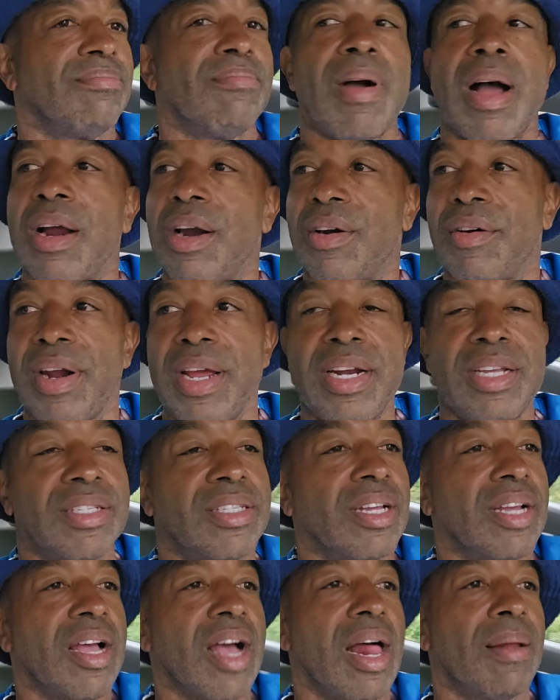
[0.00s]
My
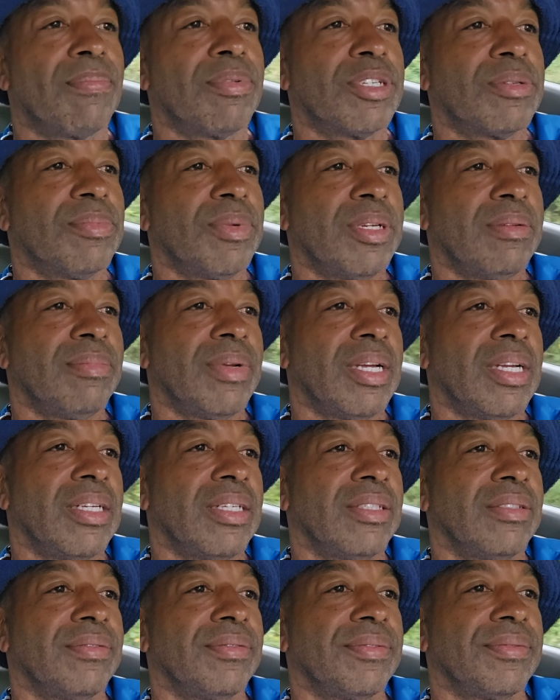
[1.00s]
greatest accomplishment,
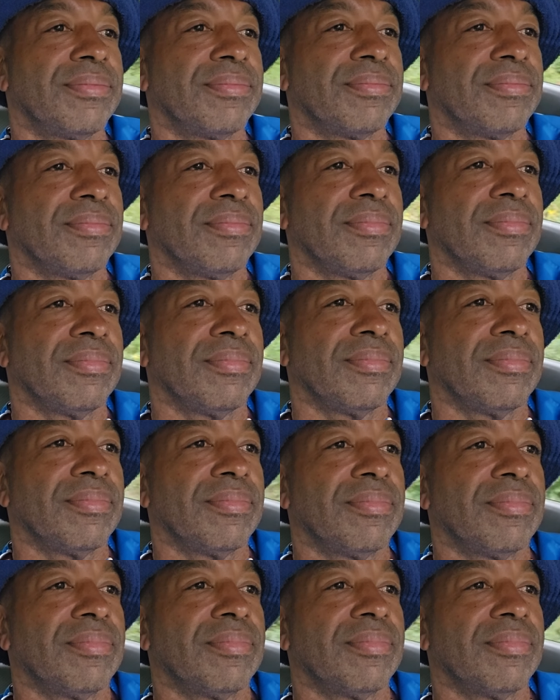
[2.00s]

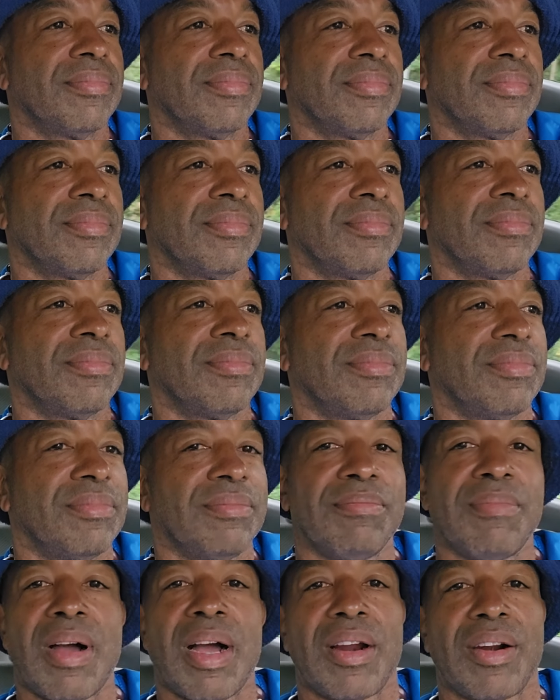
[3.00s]

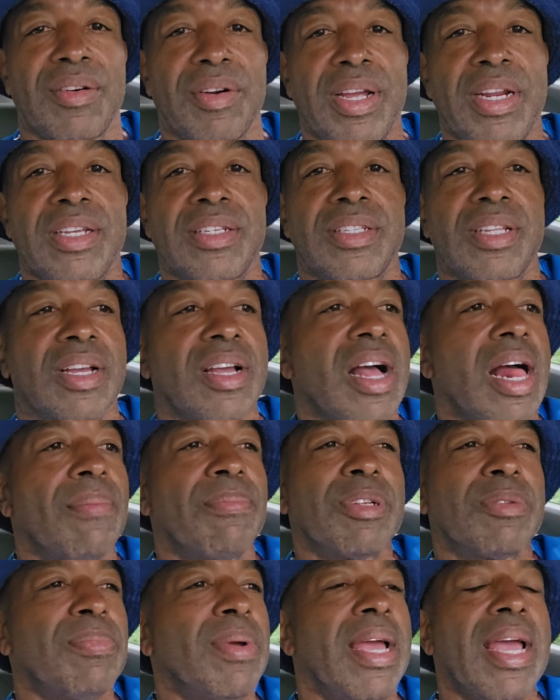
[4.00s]
man. My greatest
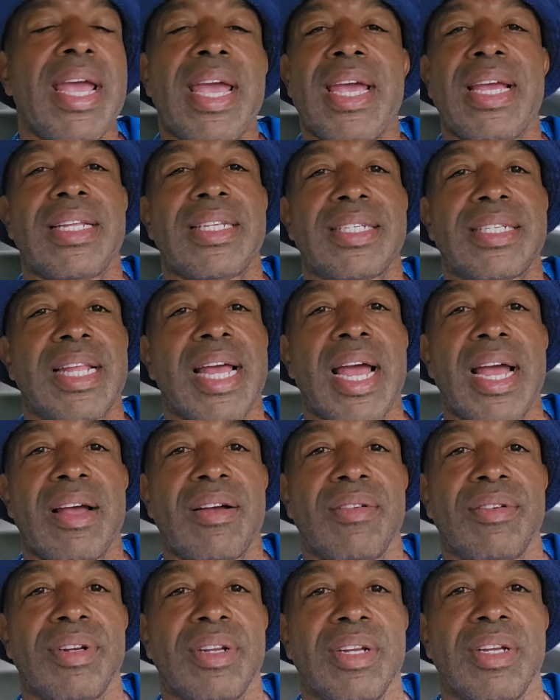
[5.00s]
accomplishment, hands
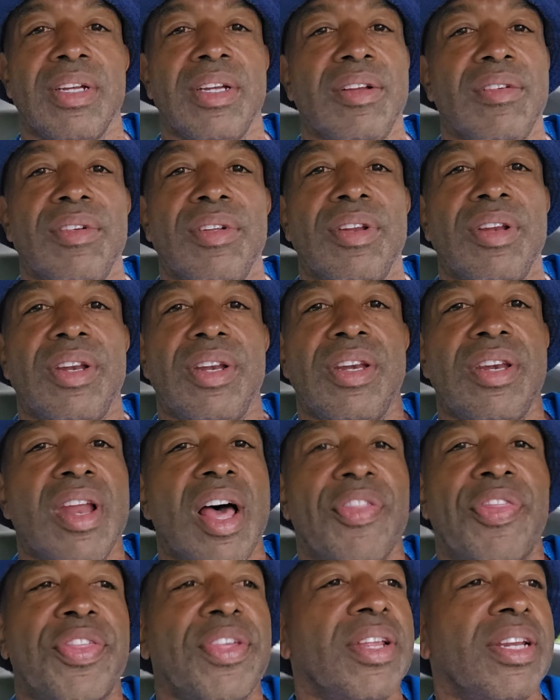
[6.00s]
down.
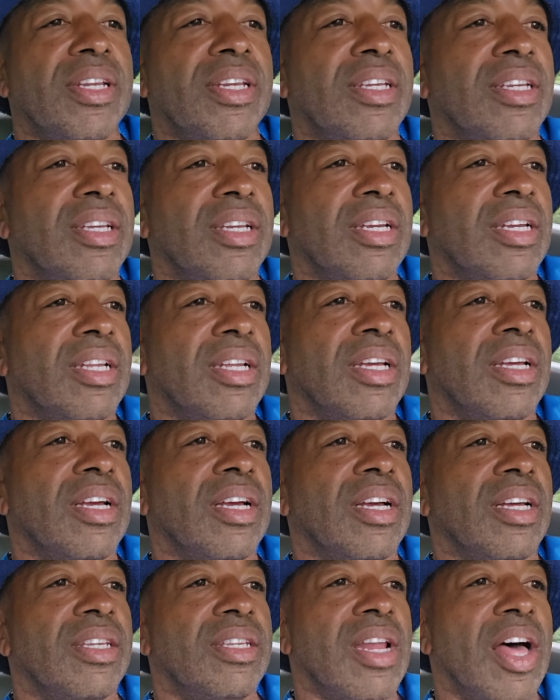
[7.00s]
Nothing,
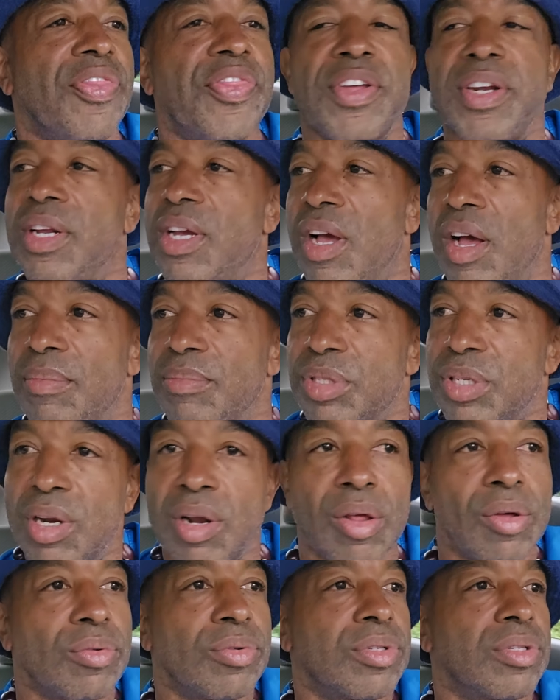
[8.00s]
nothing comes
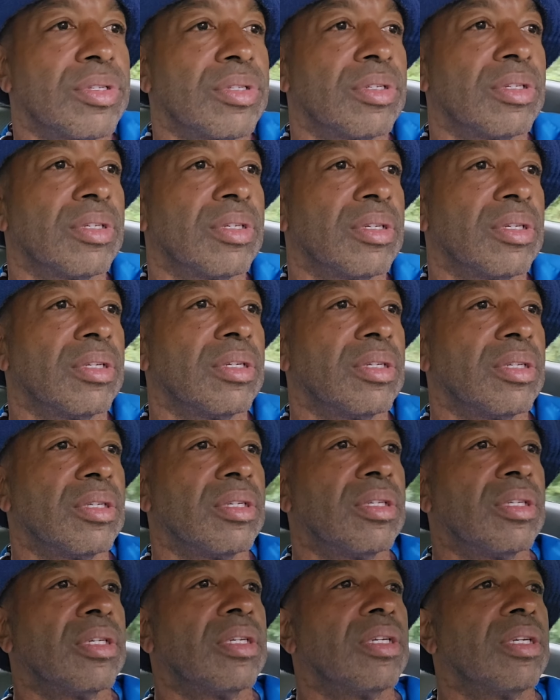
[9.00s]
close.
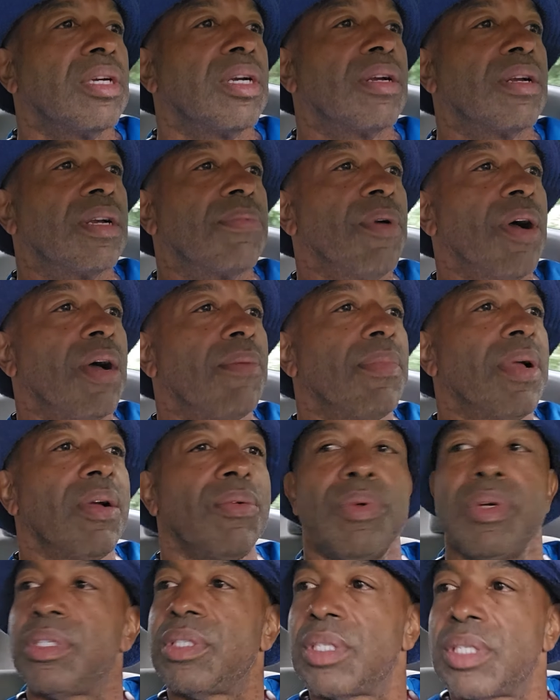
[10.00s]
Come on,
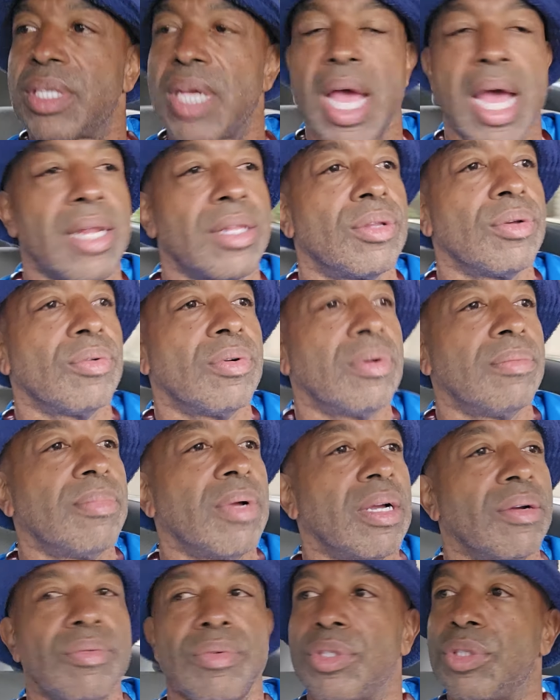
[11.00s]
man. What is this guy doing,
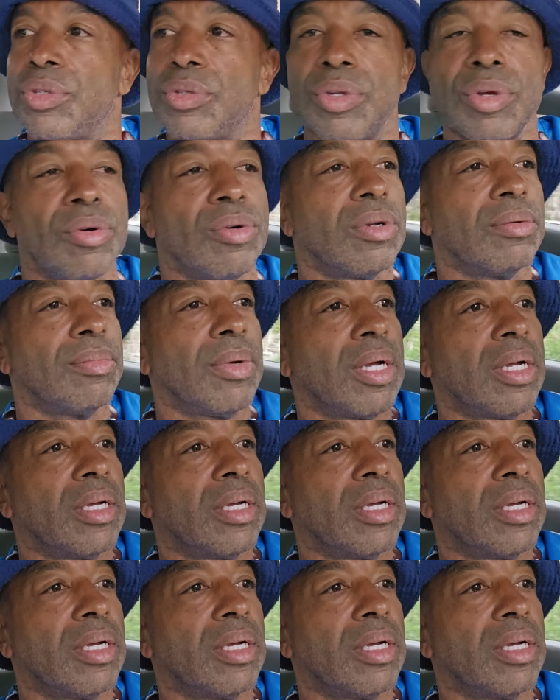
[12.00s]
man? What you doing?